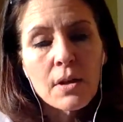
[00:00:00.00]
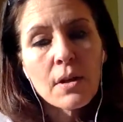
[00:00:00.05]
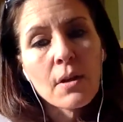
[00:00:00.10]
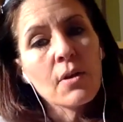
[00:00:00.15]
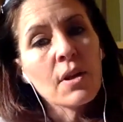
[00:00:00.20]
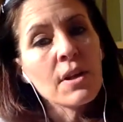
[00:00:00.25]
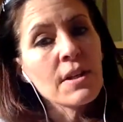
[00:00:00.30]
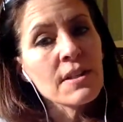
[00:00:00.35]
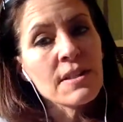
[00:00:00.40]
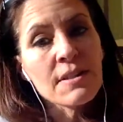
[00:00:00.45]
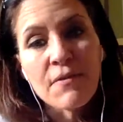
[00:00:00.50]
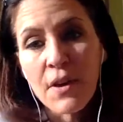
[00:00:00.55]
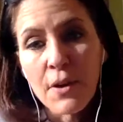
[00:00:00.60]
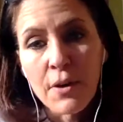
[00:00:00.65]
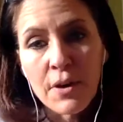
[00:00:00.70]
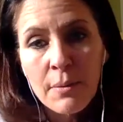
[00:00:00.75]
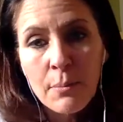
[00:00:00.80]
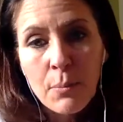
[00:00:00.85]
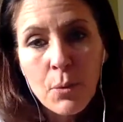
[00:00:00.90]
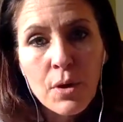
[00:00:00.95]
it is
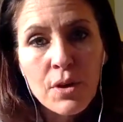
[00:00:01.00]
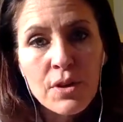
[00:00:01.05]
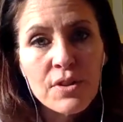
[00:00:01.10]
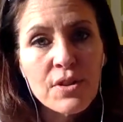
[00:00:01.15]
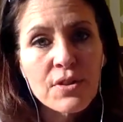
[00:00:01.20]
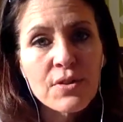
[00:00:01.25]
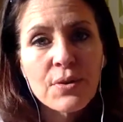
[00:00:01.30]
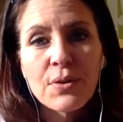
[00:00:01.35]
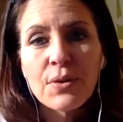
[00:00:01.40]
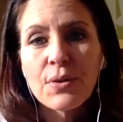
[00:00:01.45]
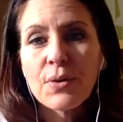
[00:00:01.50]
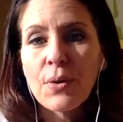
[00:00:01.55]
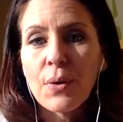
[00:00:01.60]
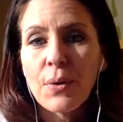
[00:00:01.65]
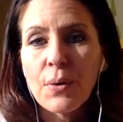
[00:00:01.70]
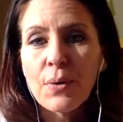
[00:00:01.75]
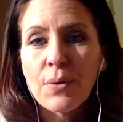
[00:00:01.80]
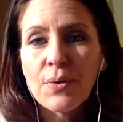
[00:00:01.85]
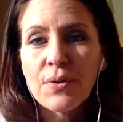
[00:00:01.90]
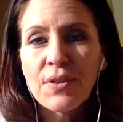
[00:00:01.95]
very important to do your
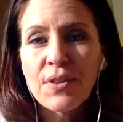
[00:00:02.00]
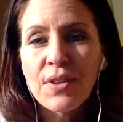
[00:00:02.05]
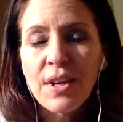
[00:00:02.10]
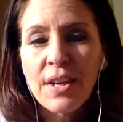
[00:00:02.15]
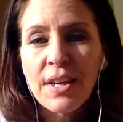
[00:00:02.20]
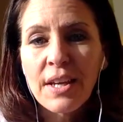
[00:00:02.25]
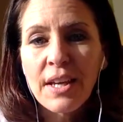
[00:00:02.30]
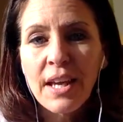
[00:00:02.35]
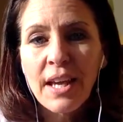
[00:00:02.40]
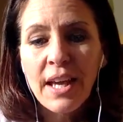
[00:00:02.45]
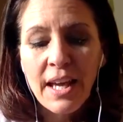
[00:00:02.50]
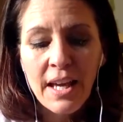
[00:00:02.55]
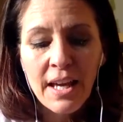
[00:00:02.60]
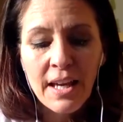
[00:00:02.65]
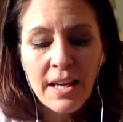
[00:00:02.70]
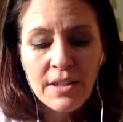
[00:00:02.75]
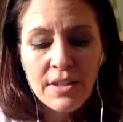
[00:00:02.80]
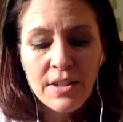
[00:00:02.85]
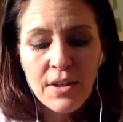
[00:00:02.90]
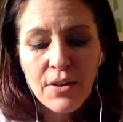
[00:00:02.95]
goals
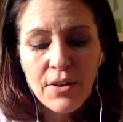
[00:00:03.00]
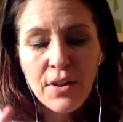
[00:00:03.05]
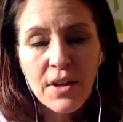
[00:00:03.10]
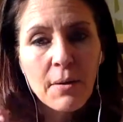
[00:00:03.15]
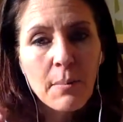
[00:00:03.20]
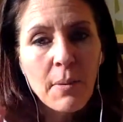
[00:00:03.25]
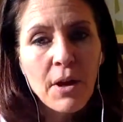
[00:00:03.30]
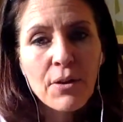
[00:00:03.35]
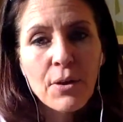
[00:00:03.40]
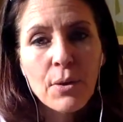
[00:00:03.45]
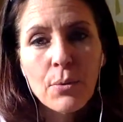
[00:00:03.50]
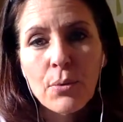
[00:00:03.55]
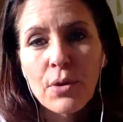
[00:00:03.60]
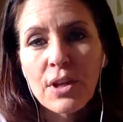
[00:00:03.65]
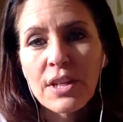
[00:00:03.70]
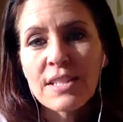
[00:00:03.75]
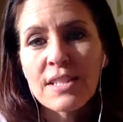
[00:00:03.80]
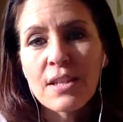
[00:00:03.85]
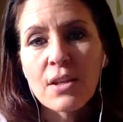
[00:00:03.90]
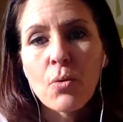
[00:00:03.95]
and think about the
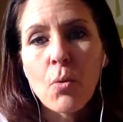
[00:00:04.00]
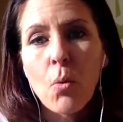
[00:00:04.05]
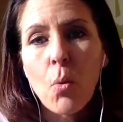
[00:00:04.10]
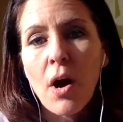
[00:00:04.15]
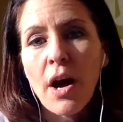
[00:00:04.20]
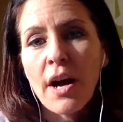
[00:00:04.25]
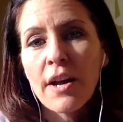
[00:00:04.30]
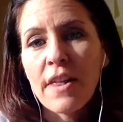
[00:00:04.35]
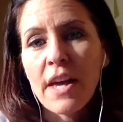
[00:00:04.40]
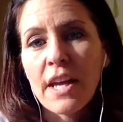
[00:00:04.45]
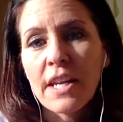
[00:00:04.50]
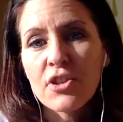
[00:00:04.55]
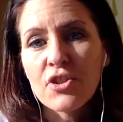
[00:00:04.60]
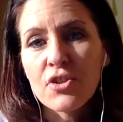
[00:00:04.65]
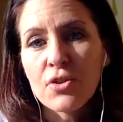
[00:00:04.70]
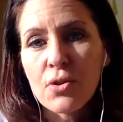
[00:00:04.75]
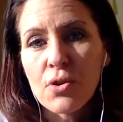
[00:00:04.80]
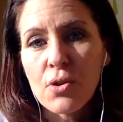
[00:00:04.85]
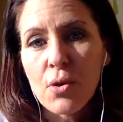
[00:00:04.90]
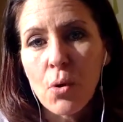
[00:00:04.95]
reason why that is
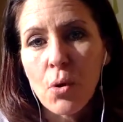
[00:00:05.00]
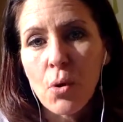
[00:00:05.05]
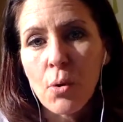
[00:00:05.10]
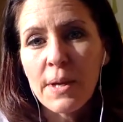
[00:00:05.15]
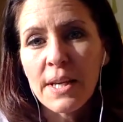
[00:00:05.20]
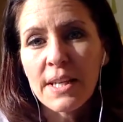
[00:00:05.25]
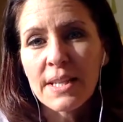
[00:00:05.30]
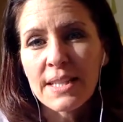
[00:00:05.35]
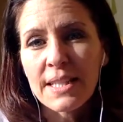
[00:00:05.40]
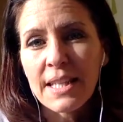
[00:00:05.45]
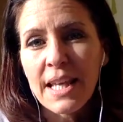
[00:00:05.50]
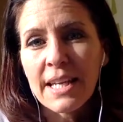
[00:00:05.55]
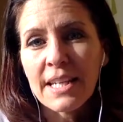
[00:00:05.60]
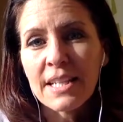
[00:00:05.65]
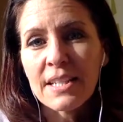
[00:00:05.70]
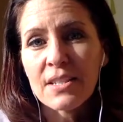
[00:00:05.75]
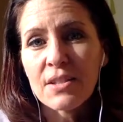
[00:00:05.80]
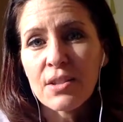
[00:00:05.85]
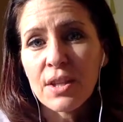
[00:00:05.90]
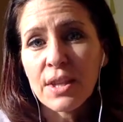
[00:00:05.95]
your goal because that
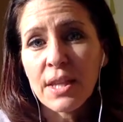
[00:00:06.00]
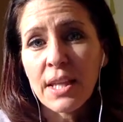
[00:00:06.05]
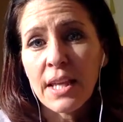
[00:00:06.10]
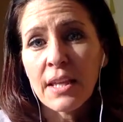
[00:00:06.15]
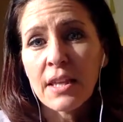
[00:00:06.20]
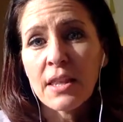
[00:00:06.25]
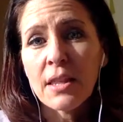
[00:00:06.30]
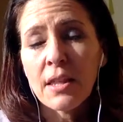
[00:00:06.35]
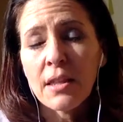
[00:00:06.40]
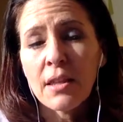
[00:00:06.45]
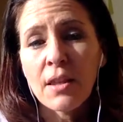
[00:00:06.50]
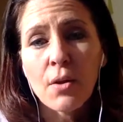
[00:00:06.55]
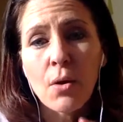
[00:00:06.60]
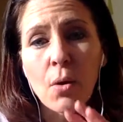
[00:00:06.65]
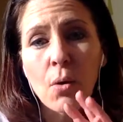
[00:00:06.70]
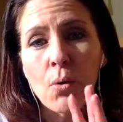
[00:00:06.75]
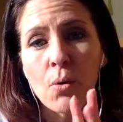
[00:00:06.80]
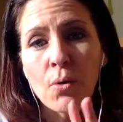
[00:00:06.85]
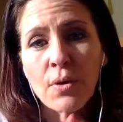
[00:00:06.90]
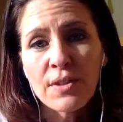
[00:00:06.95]
is the thing the
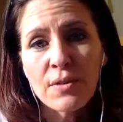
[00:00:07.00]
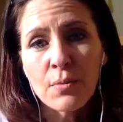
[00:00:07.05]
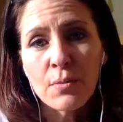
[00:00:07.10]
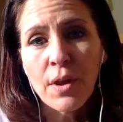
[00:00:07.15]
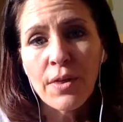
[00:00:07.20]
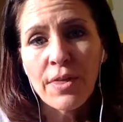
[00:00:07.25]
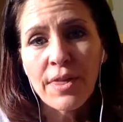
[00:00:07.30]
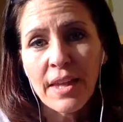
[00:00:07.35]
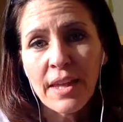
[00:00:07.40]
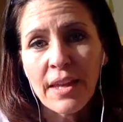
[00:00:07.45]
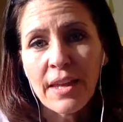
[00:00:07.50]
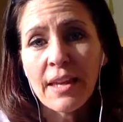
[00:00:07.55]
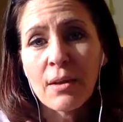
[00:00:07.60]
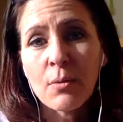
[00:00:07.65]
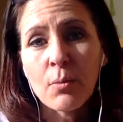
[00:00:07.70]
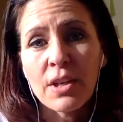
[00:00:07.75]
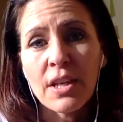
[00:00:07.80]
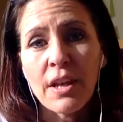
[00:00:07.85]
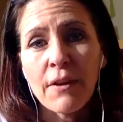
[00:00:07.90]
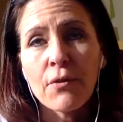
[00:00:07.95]
goal is one thing and
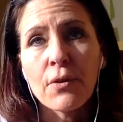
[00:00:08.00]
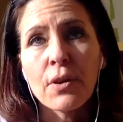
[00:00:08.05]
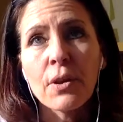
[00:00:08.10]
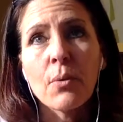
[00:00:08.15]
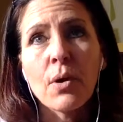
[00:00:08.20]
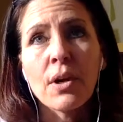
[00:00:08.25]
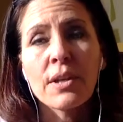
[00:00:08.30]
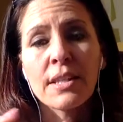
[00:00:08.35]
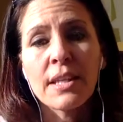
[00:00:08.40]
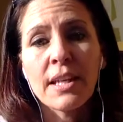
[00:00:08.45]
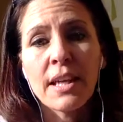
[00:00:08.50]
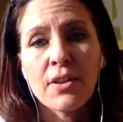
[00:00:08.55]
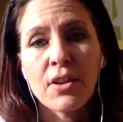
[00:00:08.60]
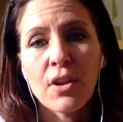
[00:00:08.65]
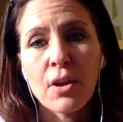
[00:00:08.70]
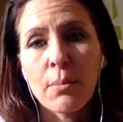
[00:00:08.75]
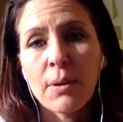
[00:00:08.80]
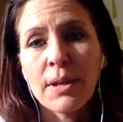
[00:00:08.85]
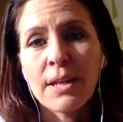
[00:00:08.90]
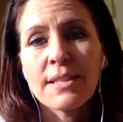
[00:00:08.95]
we definitely want to get
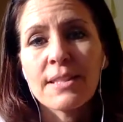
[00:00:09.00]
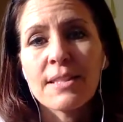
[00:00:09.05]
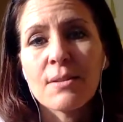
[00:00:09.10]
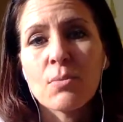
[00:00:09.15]
there but it's